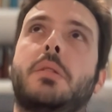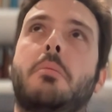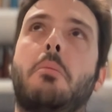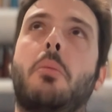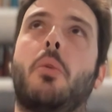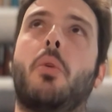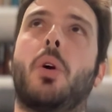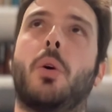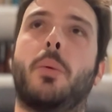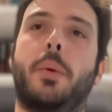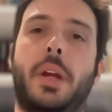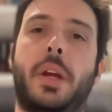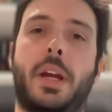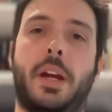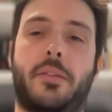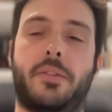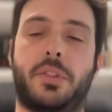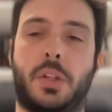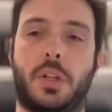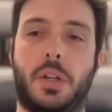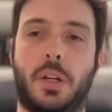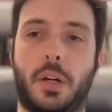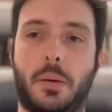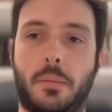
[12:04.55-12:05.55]
the more we have
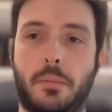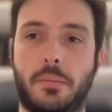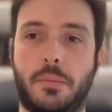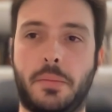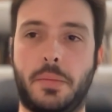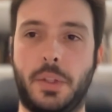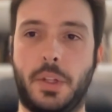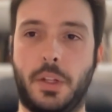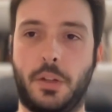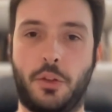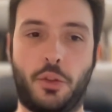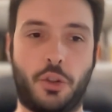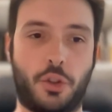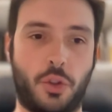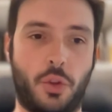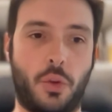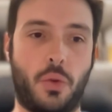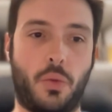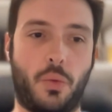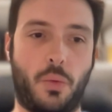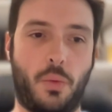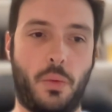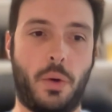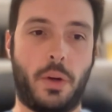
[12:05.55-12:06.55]
to come and
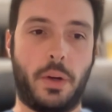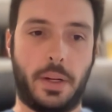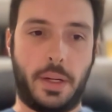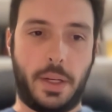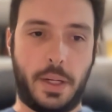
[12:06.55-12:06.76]
show what